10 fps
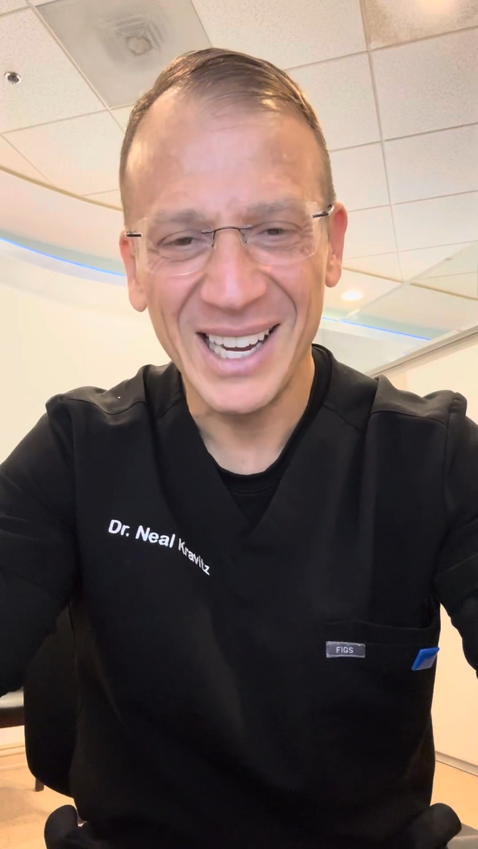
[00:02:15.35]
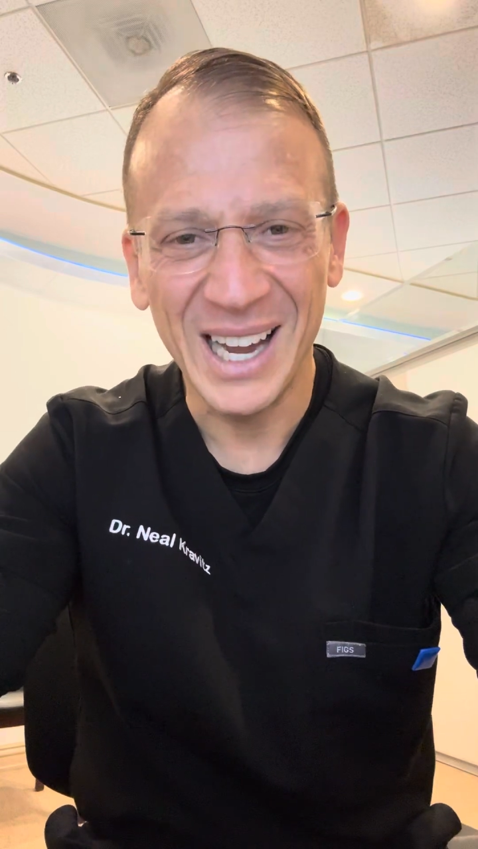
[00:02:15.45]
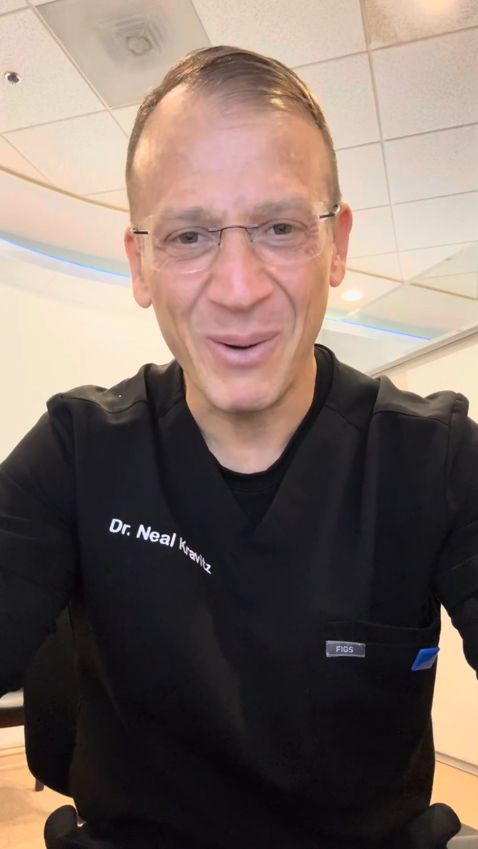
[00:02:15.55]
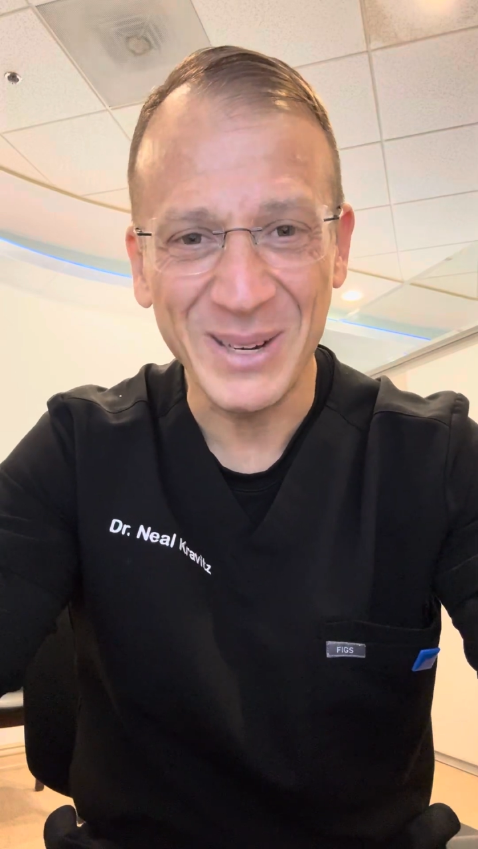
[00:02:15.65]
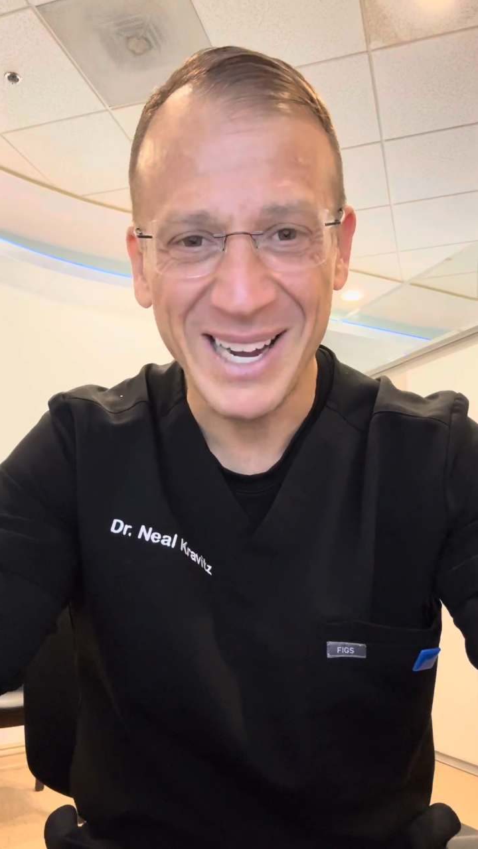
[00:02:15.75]

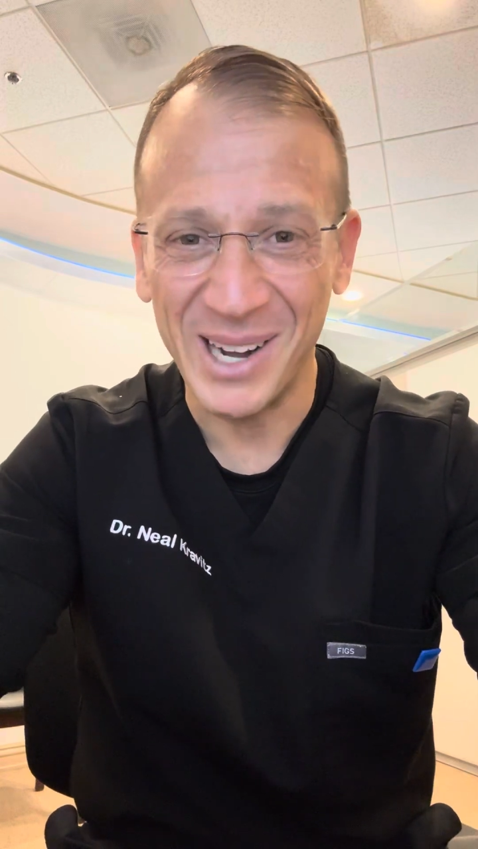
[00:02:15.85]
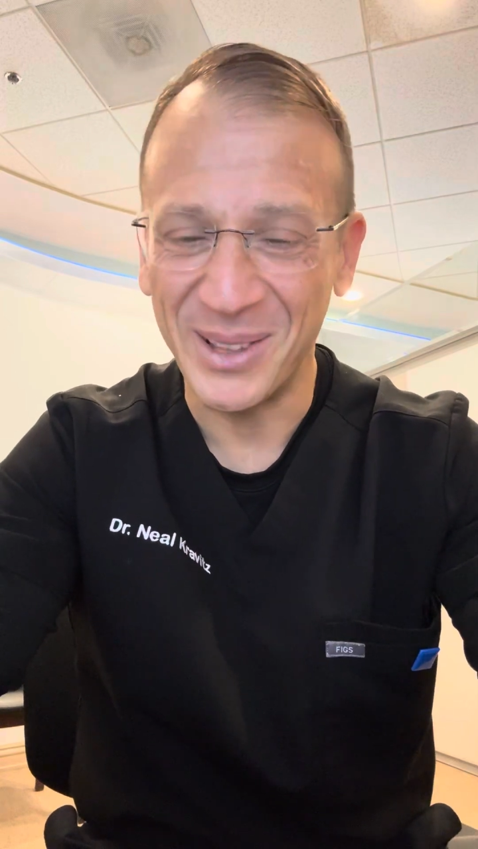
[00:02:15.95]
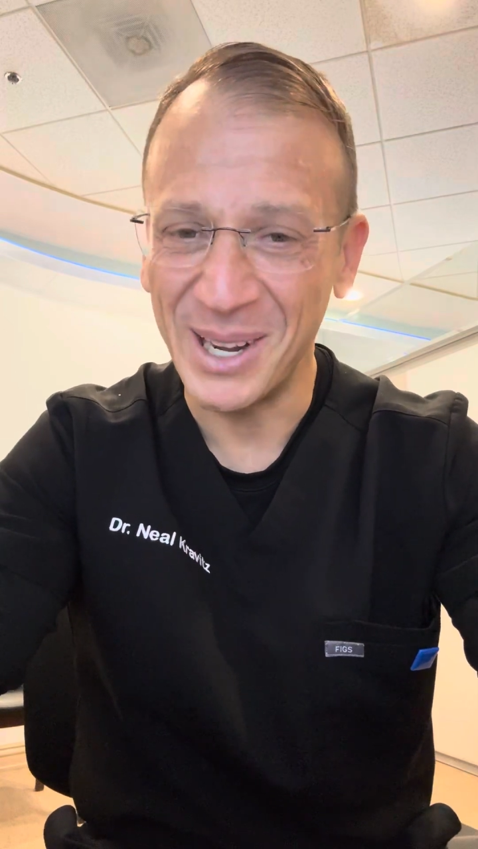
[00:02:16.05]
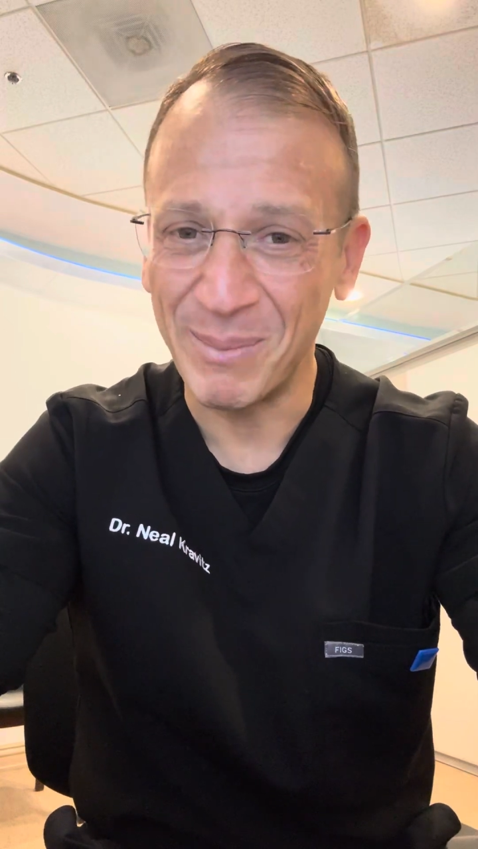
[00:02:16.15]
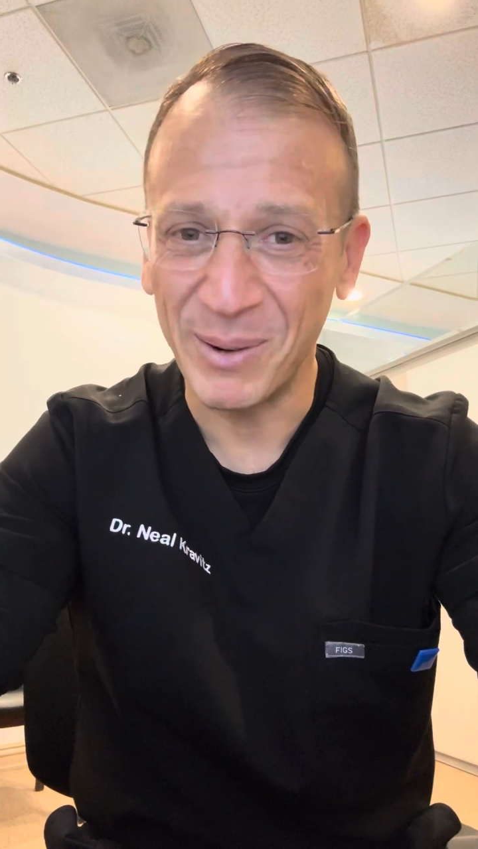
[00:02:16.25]
and we take out
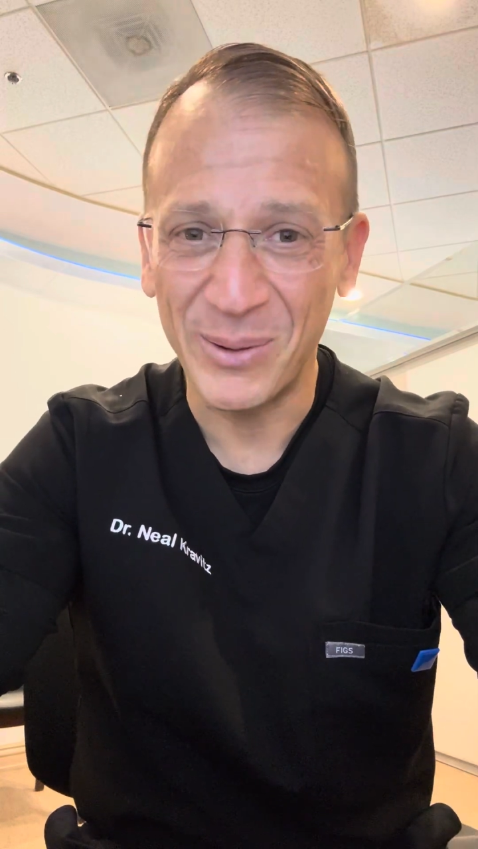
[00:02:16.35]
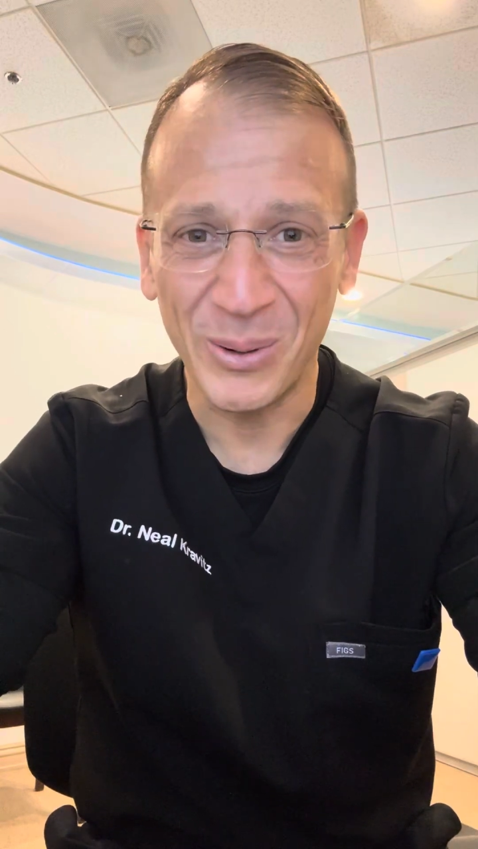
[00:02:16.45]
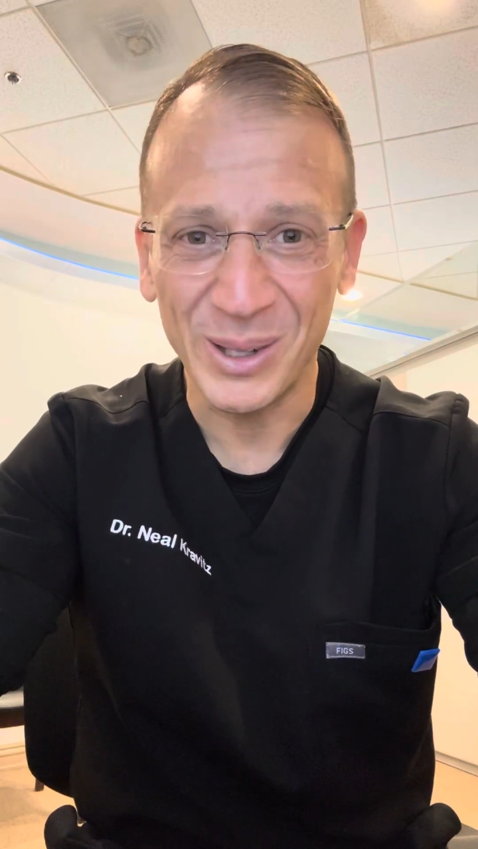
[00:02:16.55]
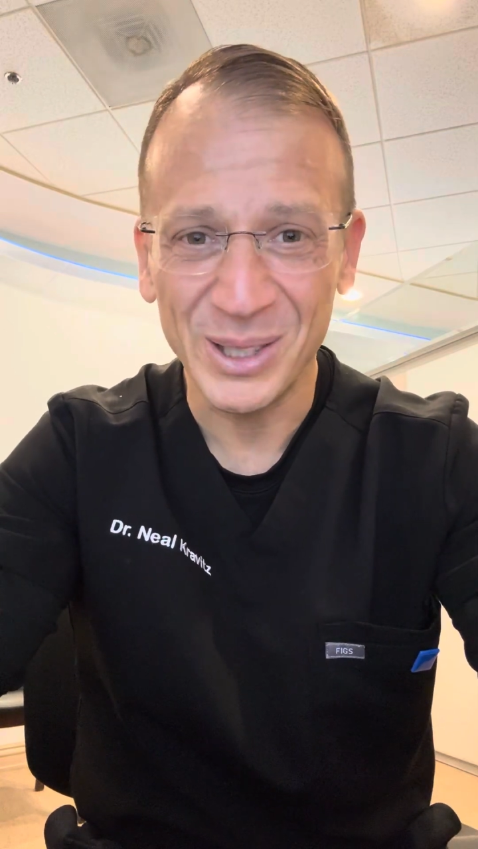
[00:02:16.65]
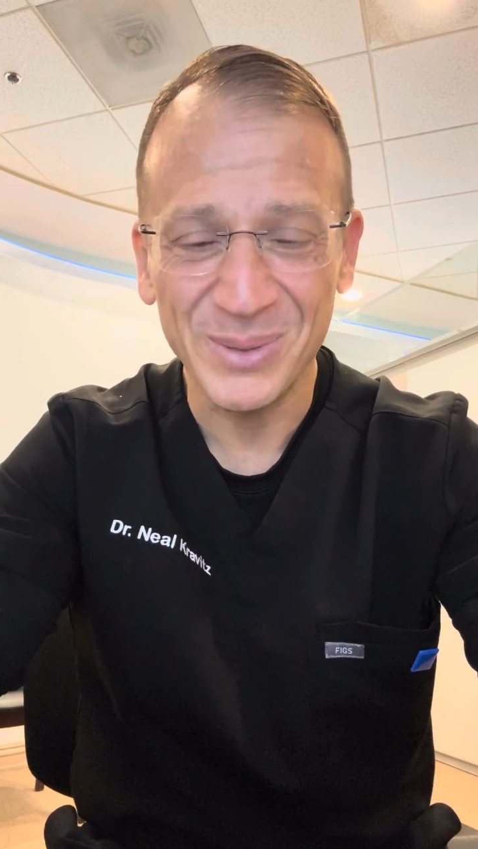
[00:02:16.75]
the upper
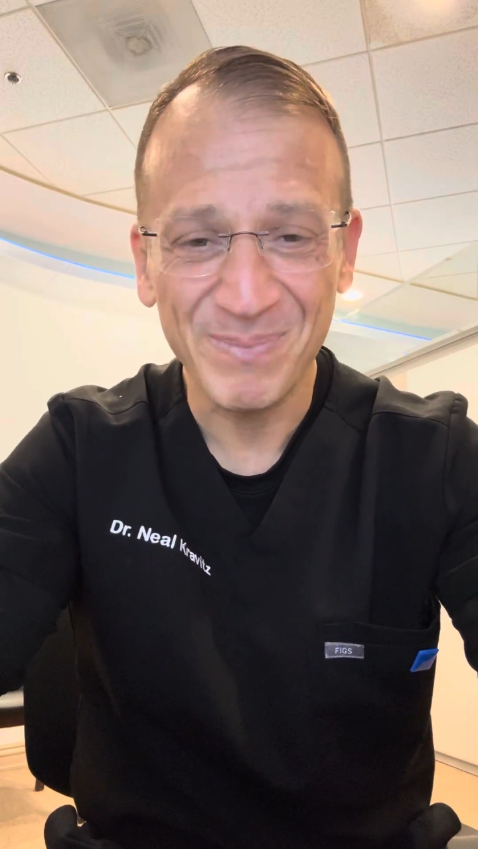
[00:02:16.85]
4s.